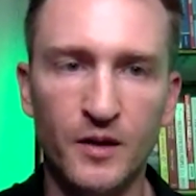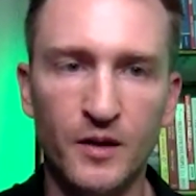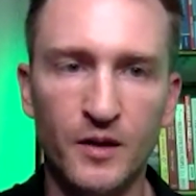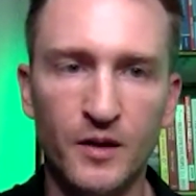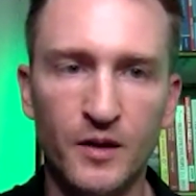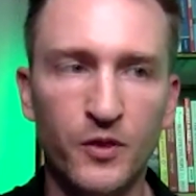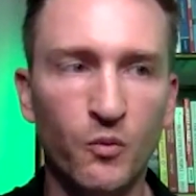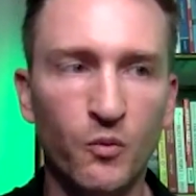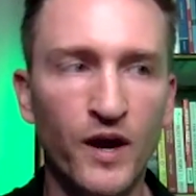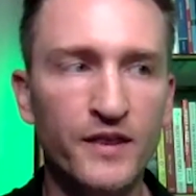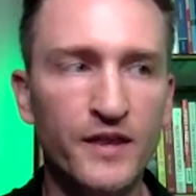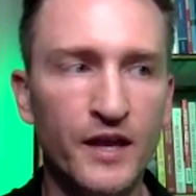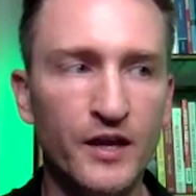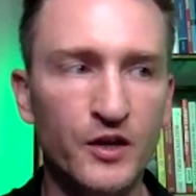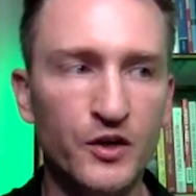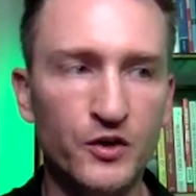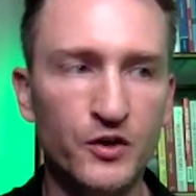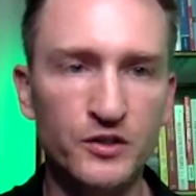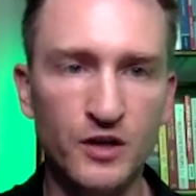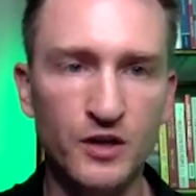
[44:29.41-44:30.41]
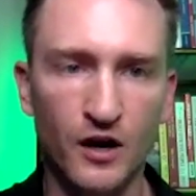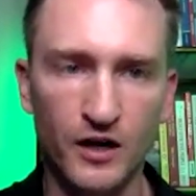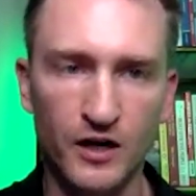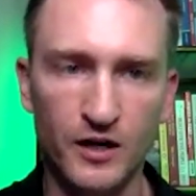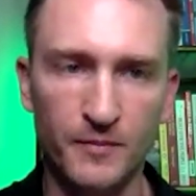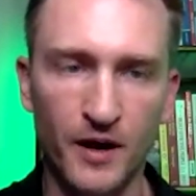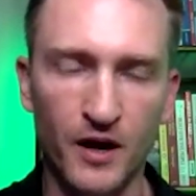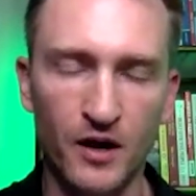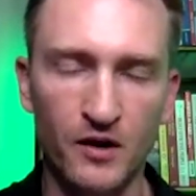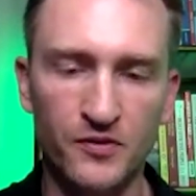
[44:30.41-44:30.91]
But the way that you're
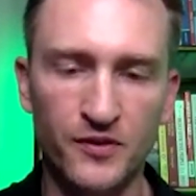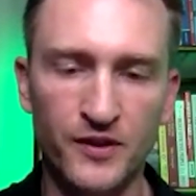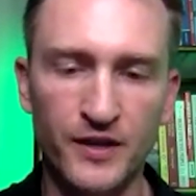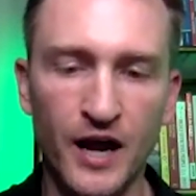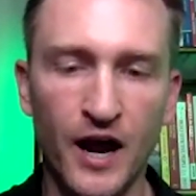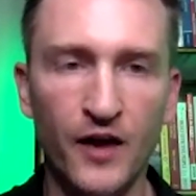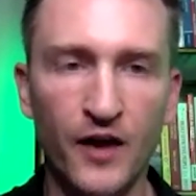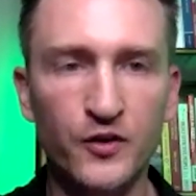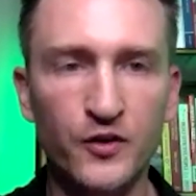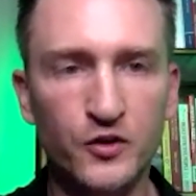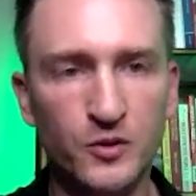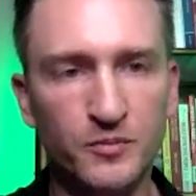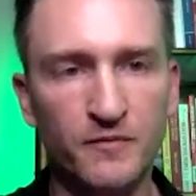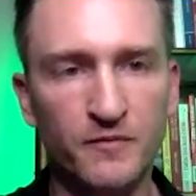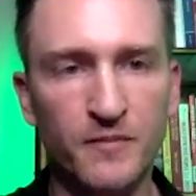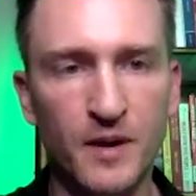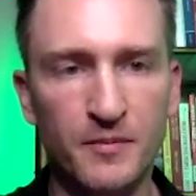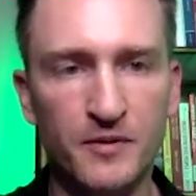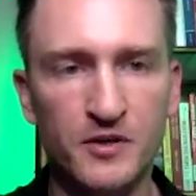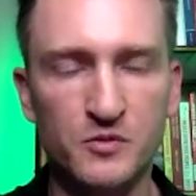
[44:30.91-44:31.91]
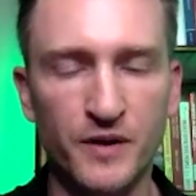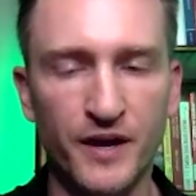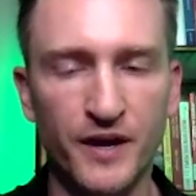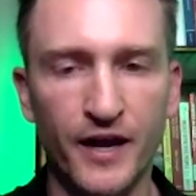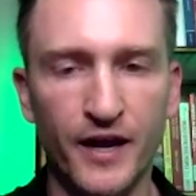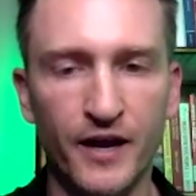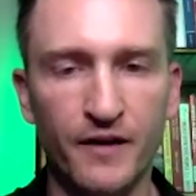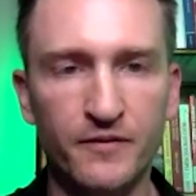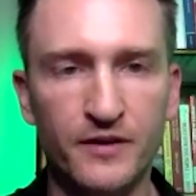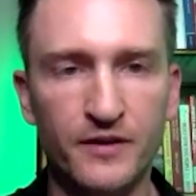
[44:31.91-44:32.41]
talking about, the other group of members we
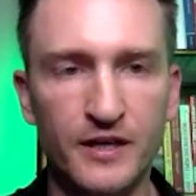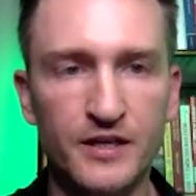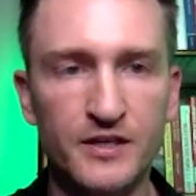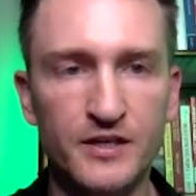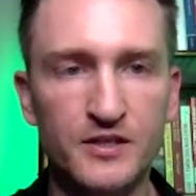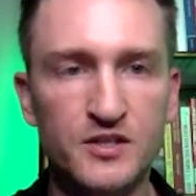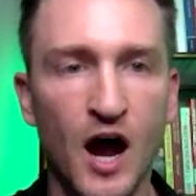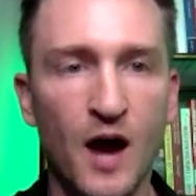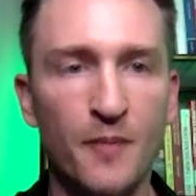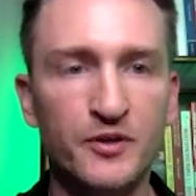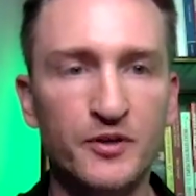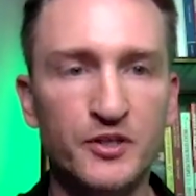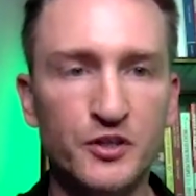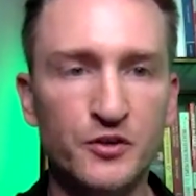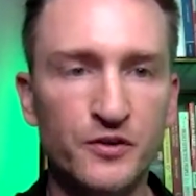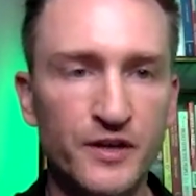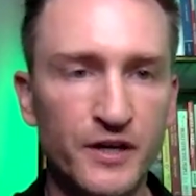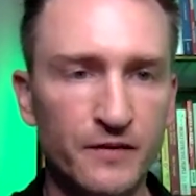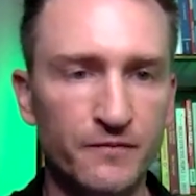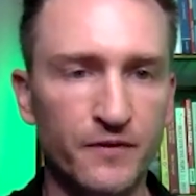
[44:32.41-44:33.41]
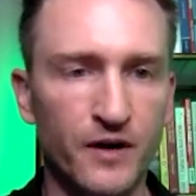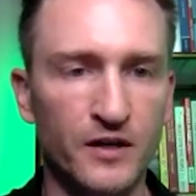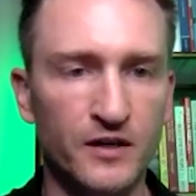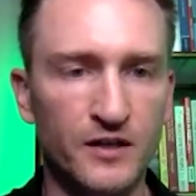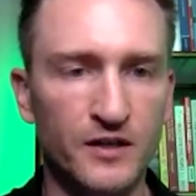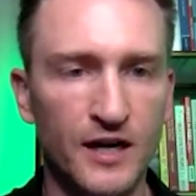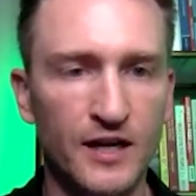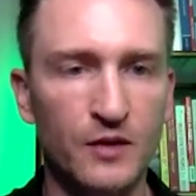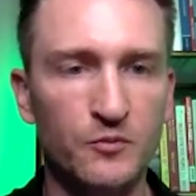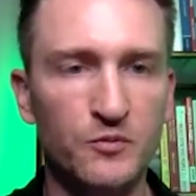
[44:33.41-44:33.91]
have is opportunity
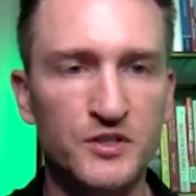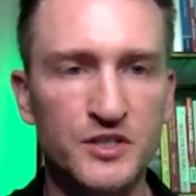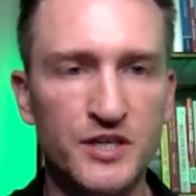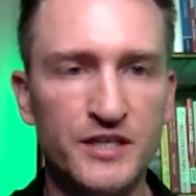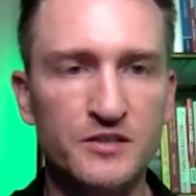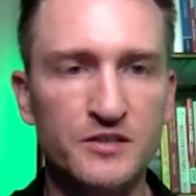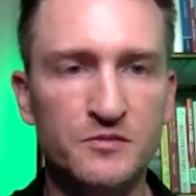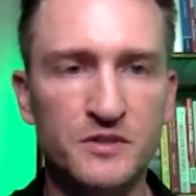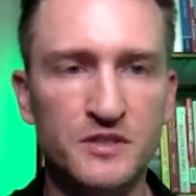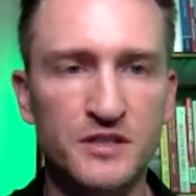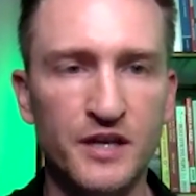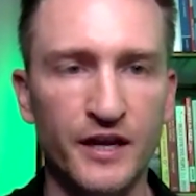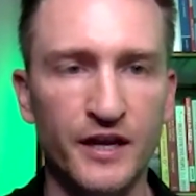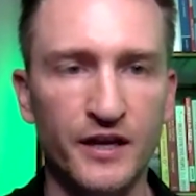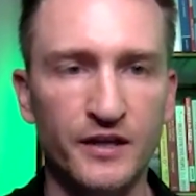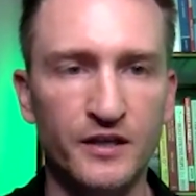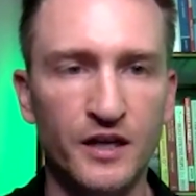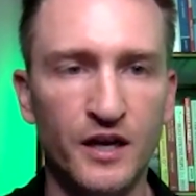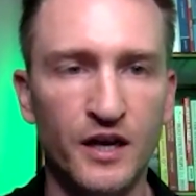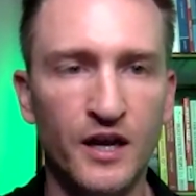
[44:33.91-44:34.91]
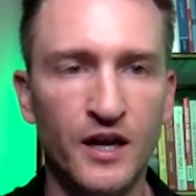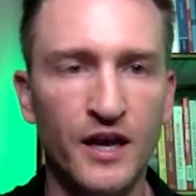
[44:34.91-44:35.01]
fund, kind of like what Jason was saying.